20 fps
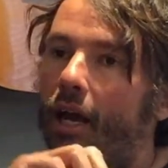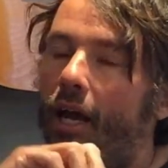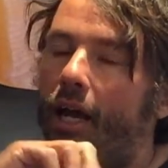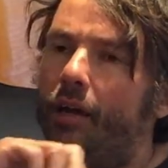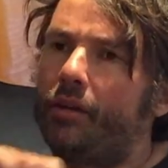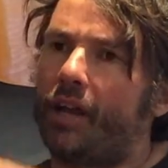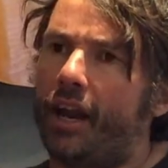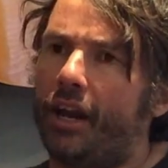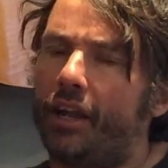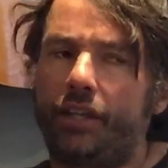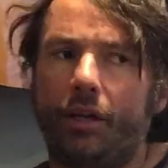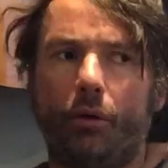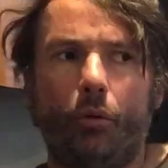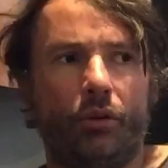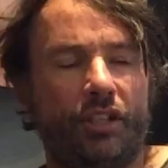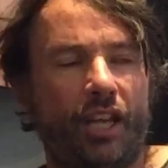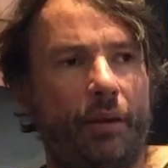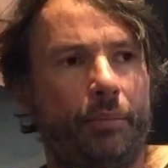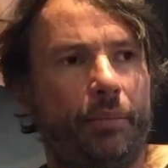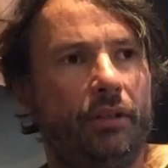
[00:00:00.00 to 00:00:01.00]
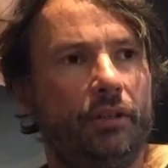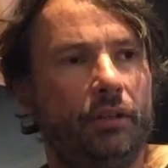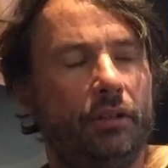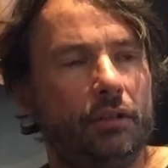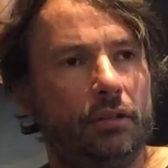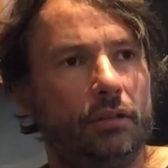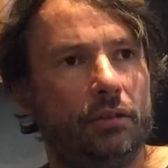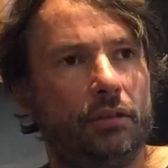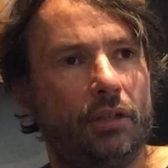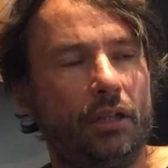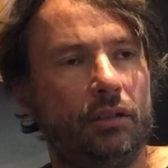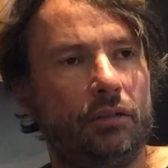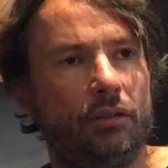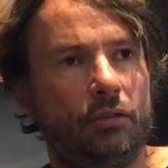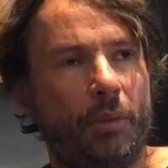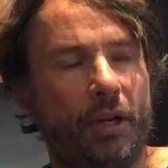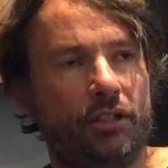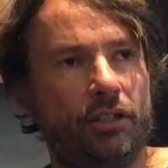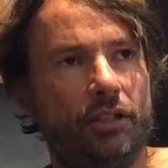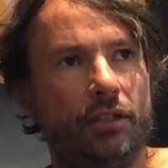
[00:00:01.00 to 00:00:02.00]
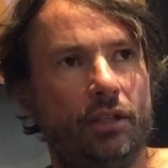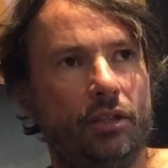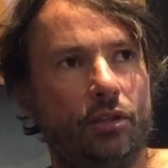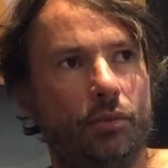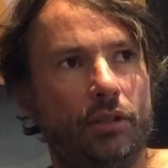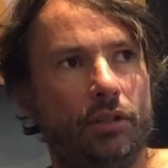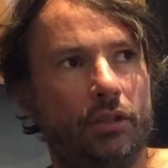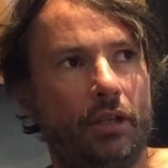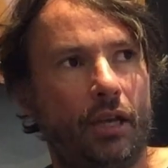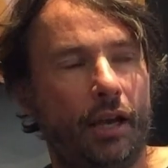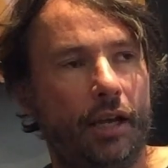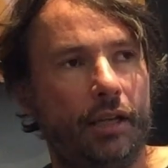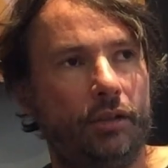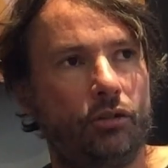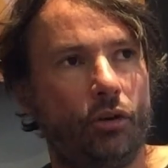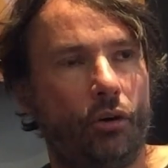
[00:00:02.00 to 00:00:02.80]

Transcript: And I think what's happened, especially since we started